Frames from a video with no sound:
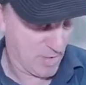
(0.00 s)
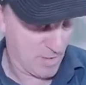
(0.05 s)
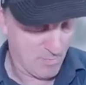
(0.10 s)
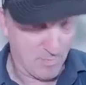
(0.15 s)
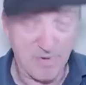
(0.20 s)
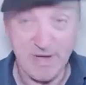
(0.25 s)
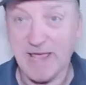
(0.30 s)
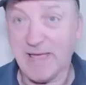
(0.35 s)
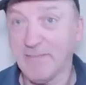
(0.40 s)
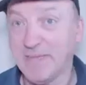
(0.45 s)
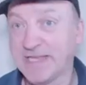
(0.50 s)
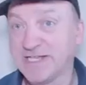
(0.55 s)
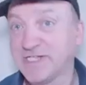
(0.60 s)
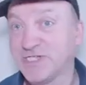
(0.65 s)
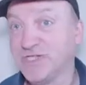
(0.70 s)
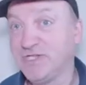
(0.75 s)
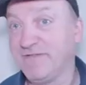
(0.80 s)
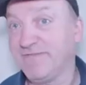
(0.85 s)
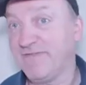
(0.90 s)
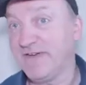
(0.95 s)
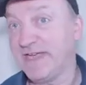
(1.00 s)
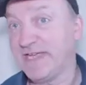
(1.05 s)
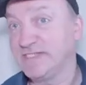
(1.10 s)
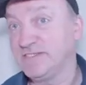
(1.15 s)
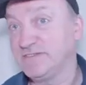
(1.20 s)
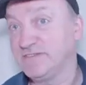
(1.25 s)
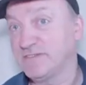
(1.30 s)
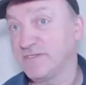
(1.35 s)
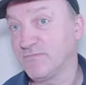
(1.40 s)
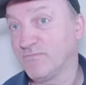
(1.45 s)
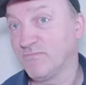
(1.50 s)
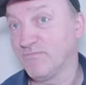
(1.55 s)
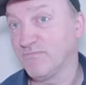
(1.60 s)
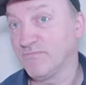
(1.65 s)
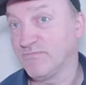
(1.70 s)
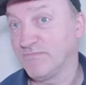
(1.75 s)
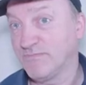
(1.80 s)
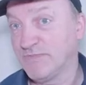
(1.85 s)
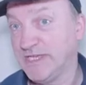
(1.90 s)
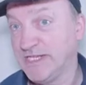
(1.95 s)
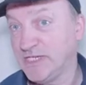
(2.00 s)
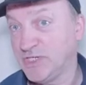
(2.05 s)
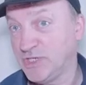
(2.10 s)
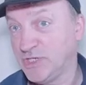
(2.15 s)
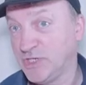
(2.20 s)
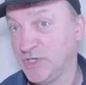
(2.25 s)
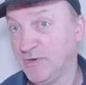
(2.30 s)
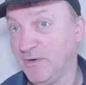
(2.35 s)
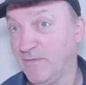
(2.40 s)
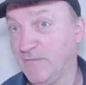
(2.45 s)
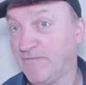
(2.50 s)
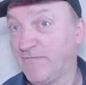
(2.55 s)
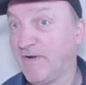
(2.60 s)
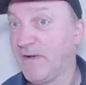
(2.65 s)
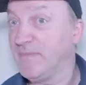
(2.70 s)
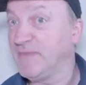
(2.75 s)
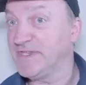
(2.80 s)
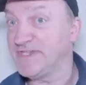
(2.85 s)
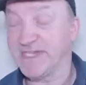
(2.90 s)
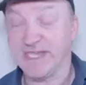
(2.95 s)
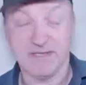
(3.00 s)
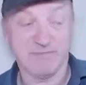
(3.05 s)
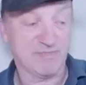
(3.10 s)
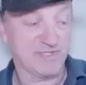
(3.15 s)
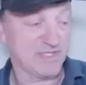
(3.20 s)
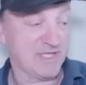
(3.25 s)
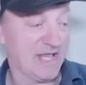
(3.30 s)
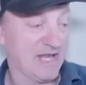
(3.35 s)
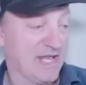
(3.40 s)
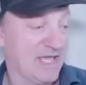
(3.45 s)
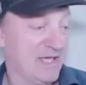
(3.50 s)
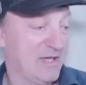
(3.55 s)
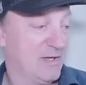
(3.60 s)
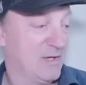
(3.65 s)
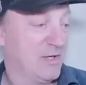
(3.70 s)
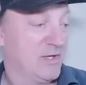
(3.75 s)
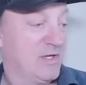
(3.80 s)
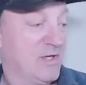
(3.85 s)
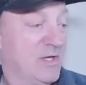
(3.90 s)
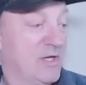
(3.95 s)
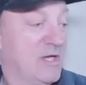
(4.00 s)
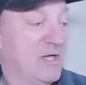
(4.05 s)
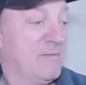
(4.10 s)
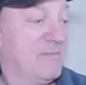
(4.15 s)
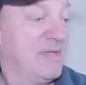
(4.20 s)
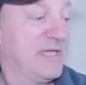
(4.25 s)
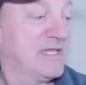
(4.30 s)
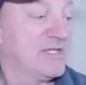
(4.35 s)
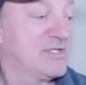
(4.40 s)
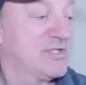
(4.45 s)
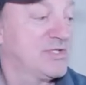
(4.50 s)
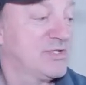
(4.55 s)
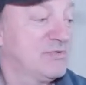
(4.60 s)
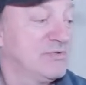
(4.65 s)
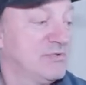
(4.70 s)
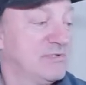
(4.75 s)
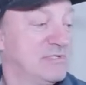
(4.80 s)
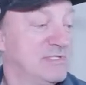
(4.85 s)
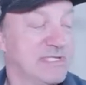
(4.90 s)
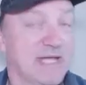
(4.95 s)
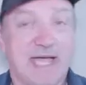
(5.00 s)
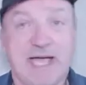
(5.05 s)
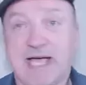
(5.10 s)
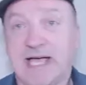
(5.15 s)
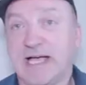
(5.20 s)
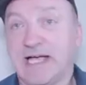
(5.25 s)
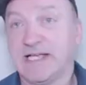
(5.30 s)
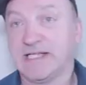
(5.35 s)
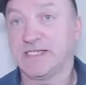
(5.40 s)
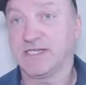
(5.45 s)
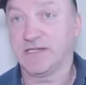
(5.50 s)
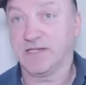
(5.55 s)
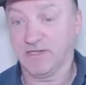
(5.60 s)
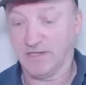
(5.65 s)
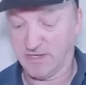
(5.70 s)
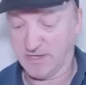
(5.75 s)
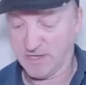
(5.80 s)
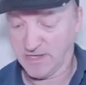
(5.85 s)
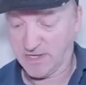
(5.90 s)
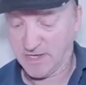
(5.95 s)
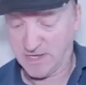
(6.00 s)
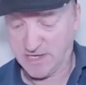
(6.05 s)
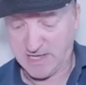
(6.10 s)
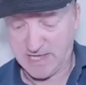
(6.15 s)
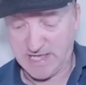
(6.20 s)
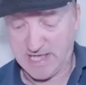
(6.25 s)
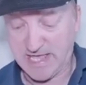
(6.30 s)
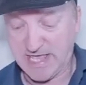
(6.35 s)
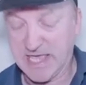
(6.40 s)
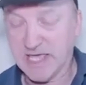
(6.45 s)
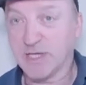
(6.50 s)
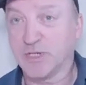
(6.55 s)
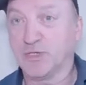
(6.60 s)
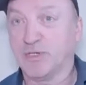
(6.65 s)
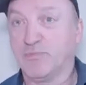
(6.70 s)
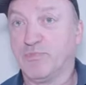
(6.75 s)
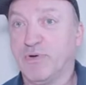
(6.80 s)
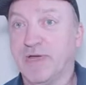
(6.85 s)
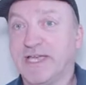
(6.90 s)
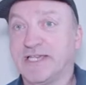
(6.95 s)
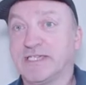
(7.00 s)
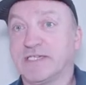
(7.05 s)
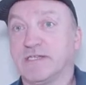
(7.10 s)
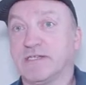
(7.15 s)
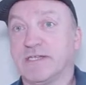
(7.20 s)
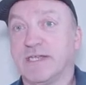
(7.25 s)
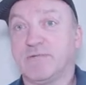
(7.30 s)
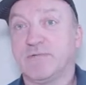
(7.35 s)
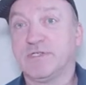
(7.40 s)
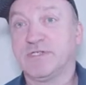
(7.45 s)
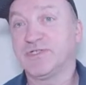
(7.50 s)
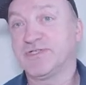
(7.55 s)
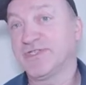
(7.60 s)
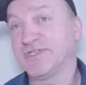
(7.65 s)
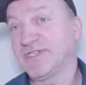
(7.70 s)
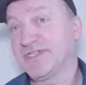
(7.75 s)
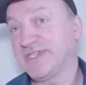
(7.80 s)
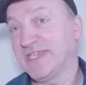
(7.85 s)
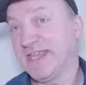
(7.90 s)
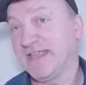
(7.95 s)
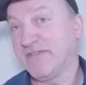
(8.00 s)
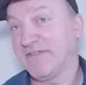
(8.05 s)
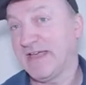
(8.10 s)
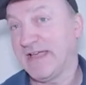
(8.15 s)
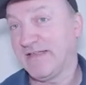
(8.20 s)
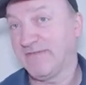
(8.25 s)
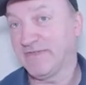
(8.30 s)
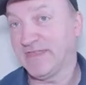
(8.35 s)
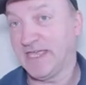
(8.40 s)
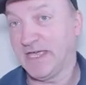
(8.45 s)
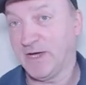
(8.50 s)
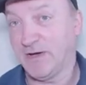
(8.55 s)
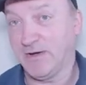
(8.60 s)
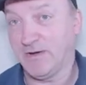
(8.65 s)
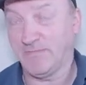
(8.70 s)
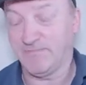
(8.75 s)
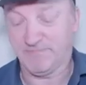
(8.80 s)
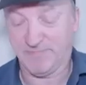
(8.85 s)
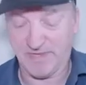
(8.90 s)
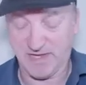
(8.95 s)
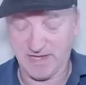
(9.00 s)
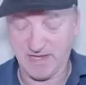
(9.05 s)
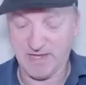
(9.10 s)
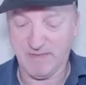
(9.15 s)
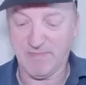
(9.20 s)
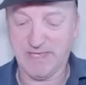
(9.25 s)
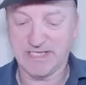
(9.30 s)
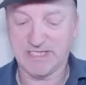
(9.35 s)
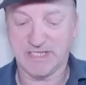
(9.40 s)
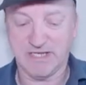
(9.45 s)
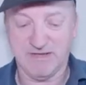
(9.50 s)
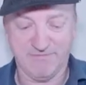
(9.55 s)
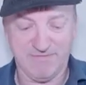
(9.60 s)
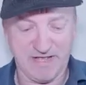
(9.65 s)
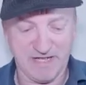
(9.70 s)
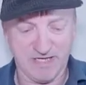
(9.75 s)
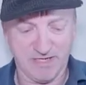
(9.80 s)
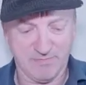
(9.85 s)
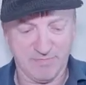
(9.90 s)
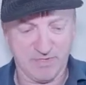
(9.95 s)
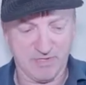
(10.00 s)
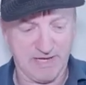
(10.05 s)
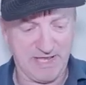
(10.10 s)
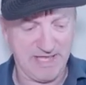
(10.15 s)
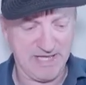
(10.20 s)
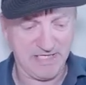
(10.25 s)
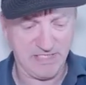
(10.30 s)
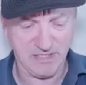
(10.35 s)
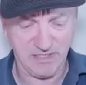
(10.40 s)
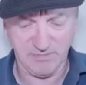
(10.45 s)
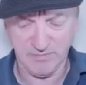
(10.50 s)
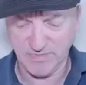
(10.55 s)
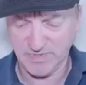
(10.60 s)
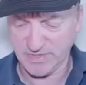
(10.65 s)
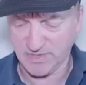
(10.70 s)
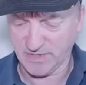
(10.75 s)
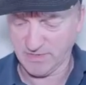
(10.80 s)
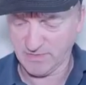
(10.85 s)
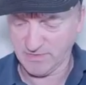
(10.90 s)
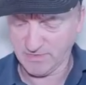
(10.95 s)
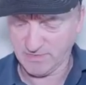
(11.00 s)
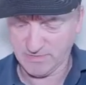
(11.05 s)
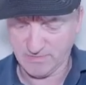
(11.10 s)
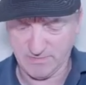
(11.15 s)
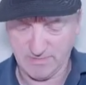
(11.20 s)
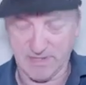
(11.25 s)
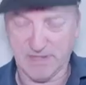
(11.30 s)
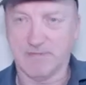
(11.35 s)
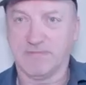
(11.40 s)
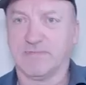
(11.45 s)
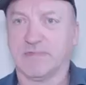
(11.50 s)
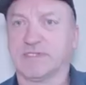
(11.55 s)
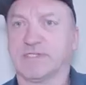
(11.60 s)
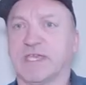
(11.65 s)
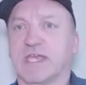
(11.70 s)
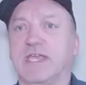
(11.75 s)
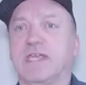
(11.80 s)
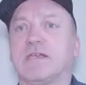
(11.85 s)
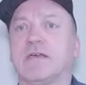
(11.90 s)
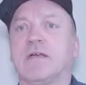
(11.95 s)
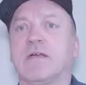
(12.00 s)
but I managed to find these two from the same seller being sold at a good price. Now, it doesn't say that they are immensely valuable items, but